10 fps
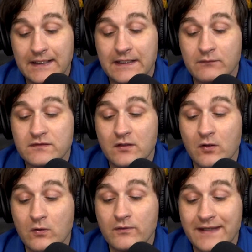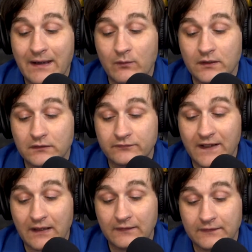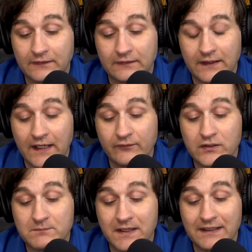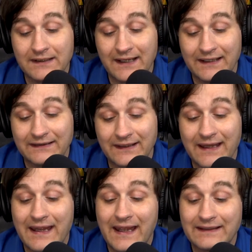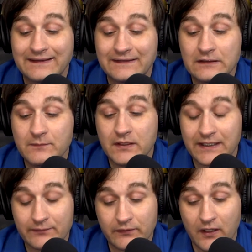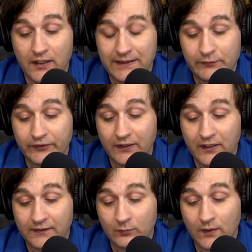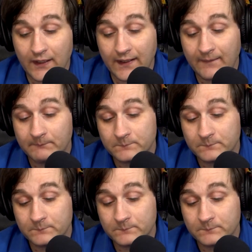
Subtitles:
It was a whole network of fallacies out of which mankind has still been unable to cut its way.